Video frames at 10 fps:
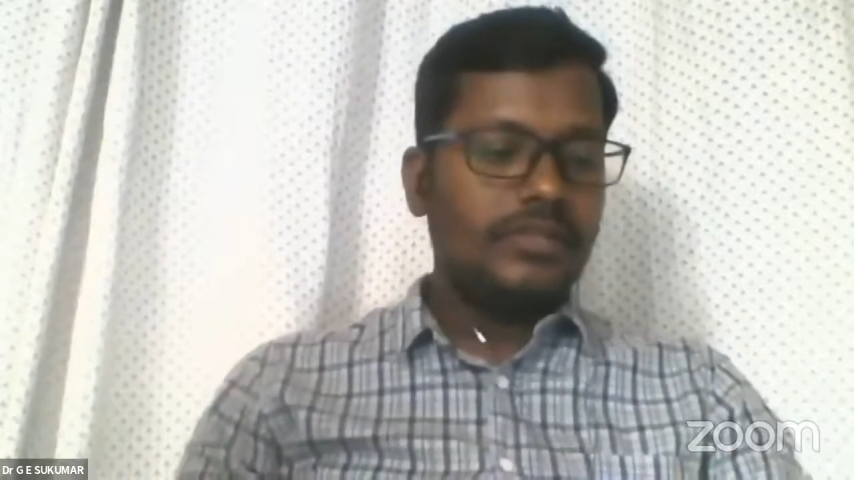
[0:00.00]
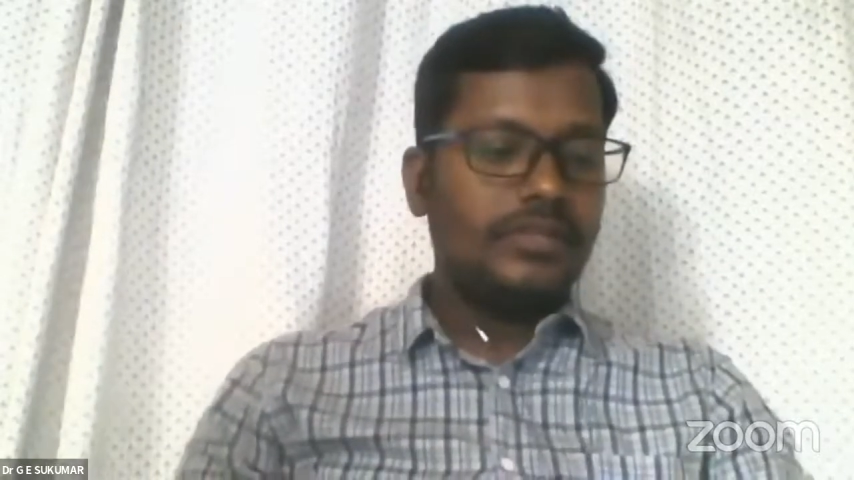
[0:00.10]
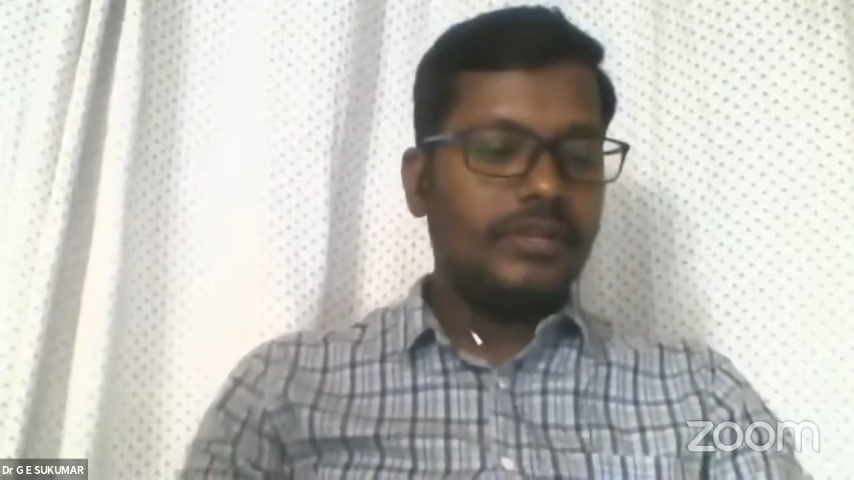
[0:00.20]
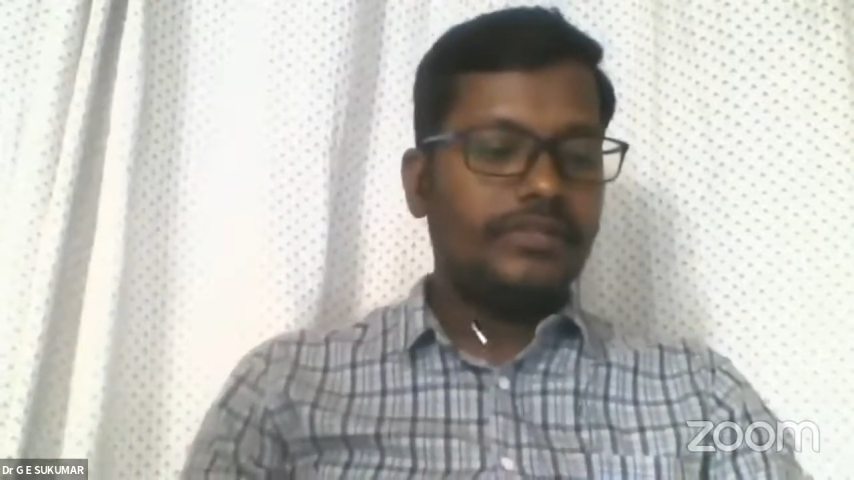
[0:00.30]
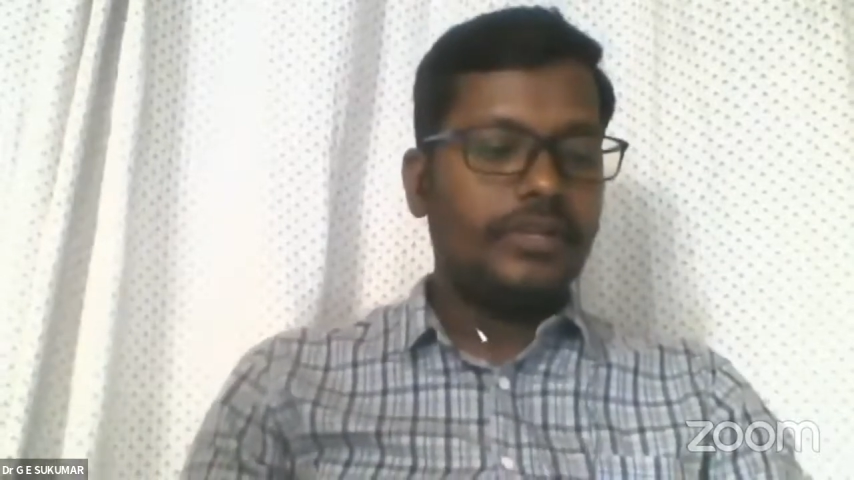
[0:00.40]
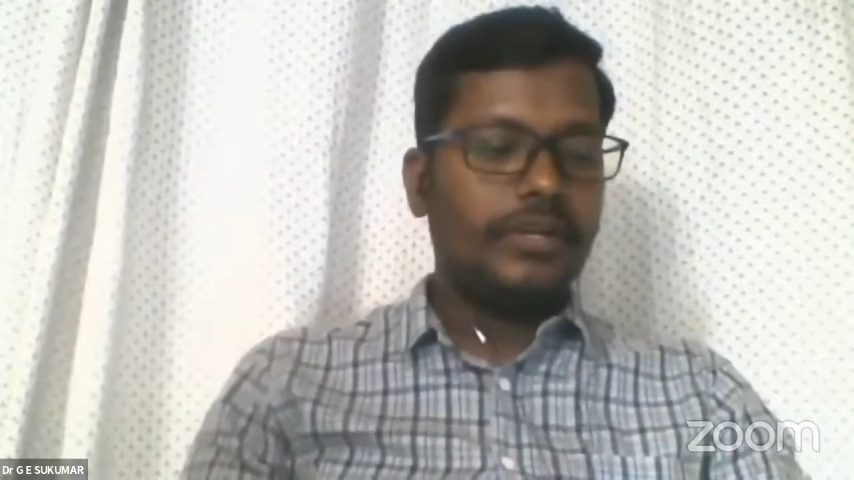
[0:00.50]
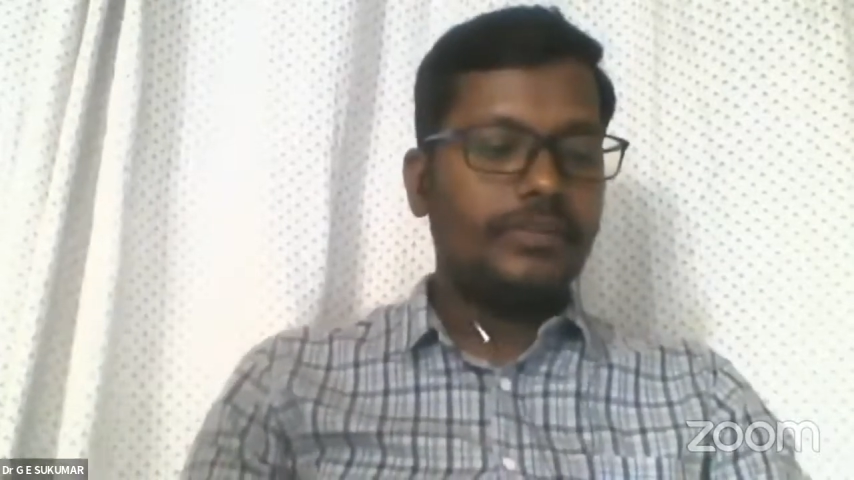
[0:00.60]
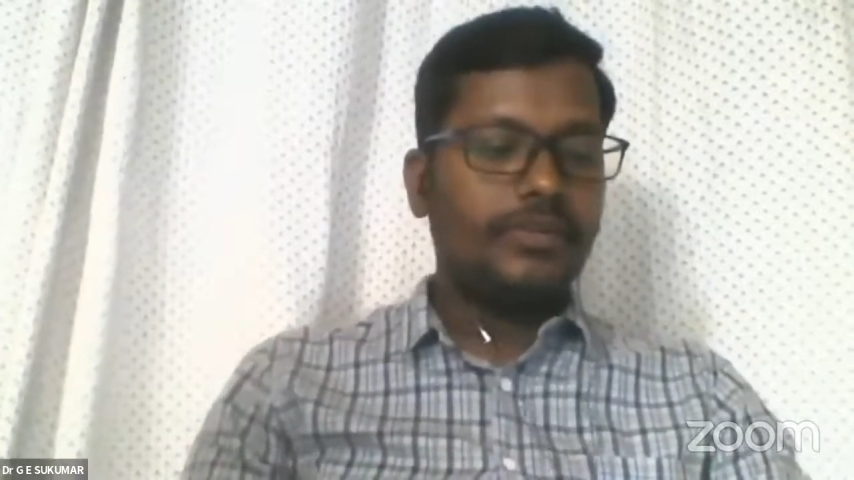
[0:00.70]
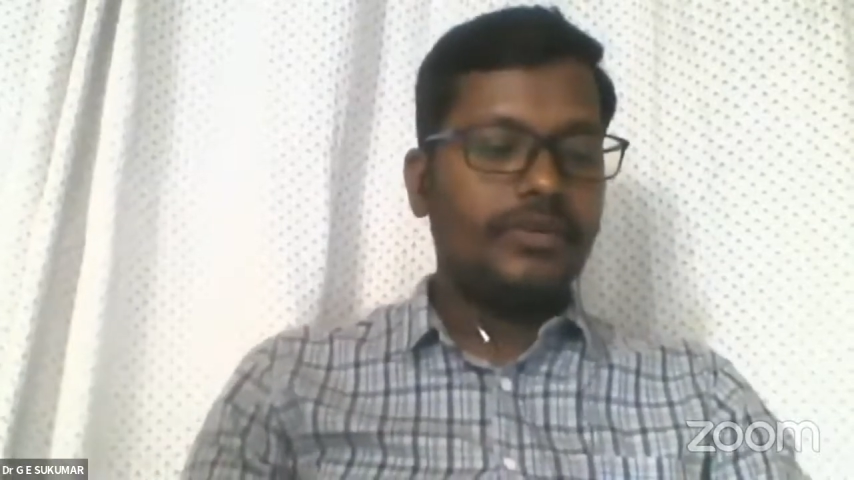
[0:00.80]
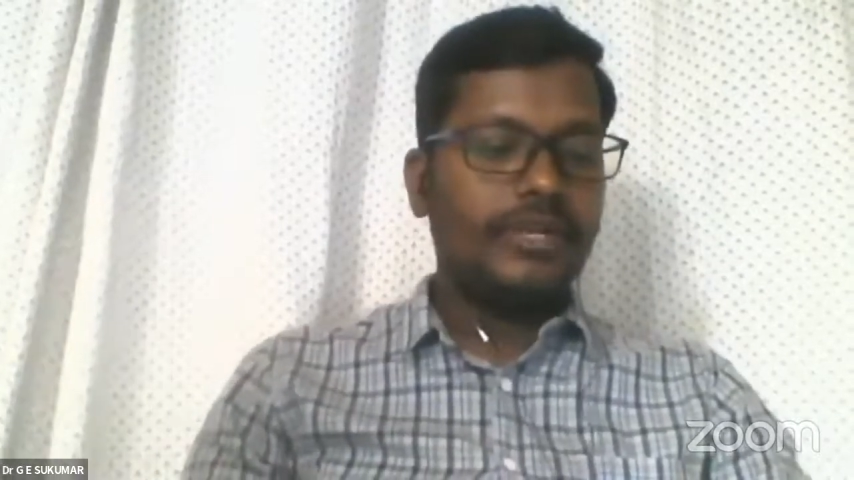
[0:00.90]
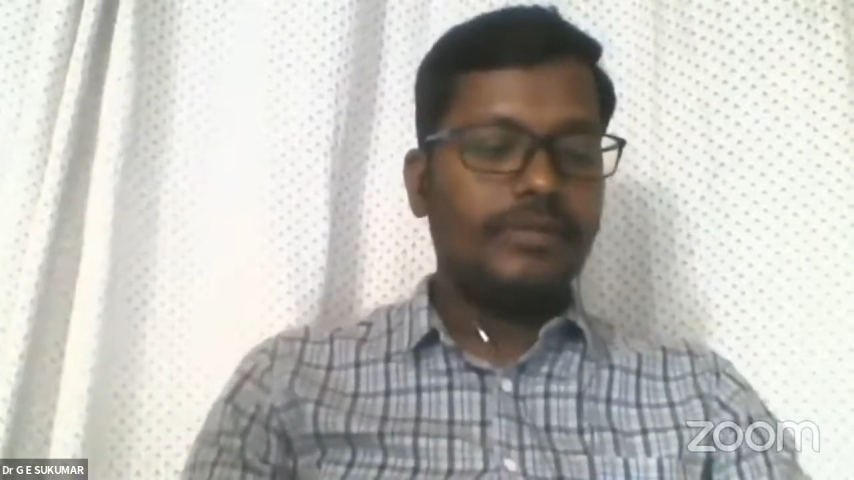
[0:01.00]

self-report